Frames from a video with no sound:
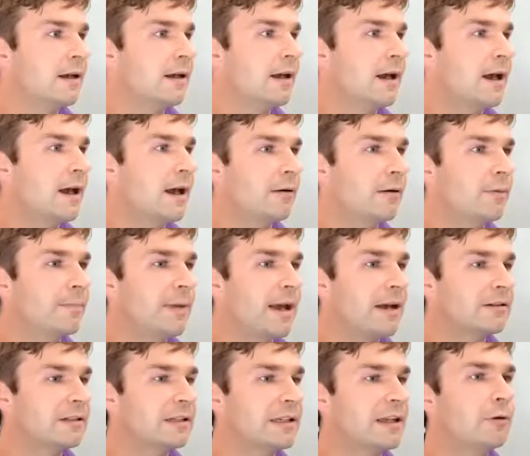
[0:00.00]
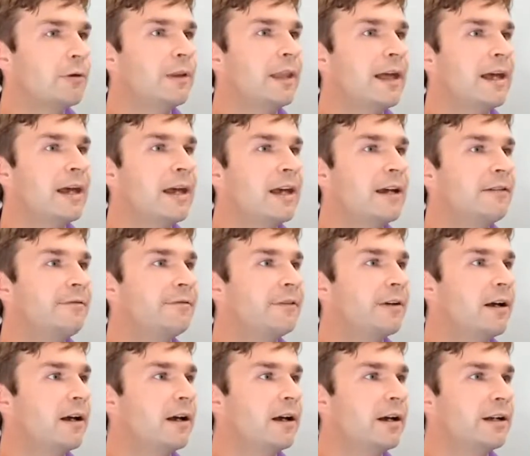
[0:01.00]
We're about to go live
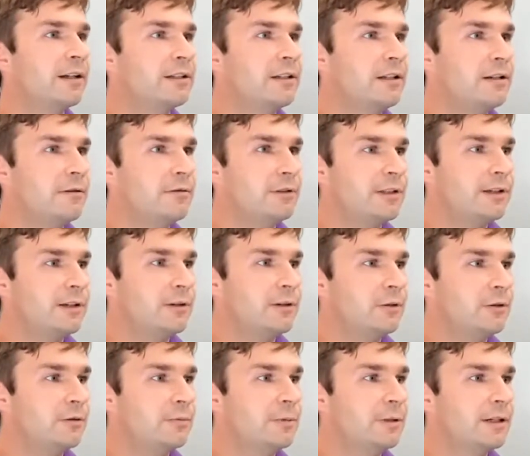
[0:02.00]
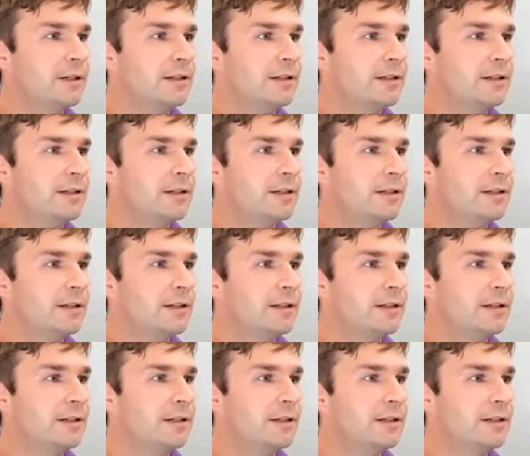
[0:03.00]
on YouTube.